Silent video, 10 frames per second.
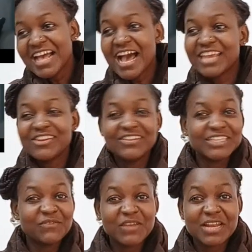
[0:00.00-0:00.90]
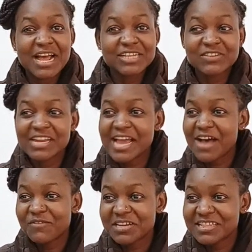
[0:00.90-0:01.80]
I don't even actually
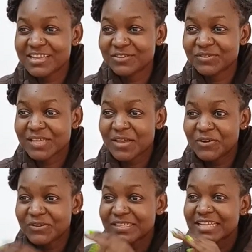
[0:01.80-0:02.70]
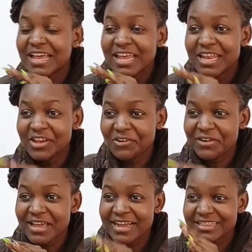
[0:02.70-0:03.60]
have anything to say, because
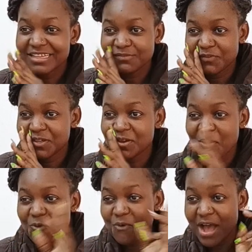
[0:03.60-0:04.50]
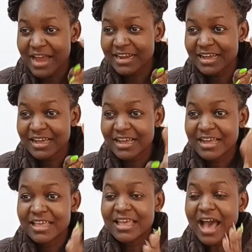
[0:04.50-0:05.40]
looking at this video, one,
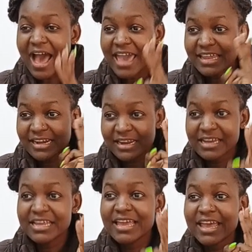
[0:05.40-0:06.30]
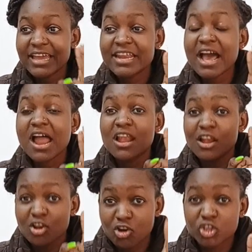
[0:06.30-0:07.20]
I really had a
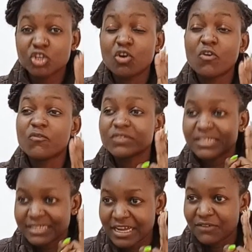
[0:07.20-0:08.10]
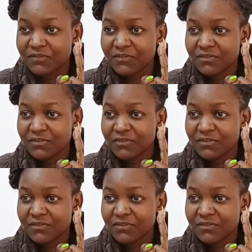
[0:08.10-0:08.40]
lot of stuff.